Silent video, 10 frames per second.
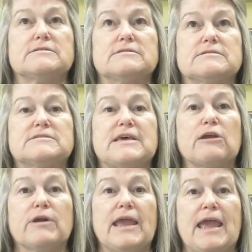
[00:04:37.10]

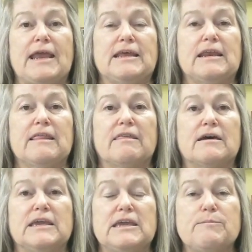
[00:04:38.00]
segregated
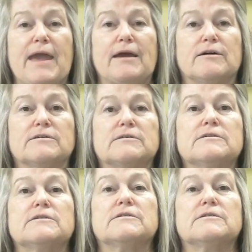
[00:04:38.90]
the email